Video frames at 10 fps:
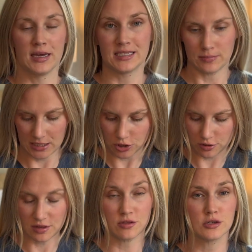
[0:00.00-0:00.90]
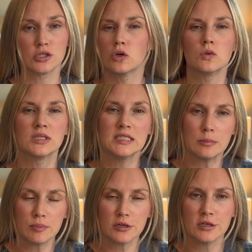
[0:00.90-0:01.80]
is make sure that there's no
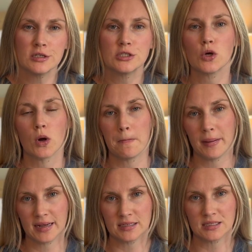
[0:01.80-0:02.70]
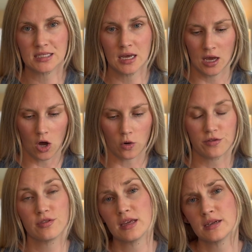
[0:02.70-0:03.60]
zippers or buttons or
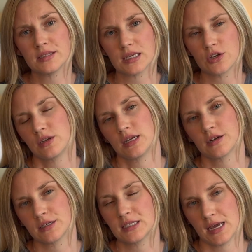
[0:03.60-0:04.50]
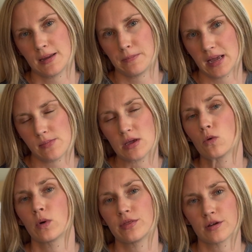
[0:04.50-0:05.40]
things that could irritate baby
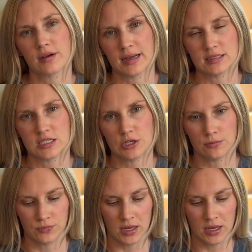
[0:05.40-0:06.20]
when they're against you.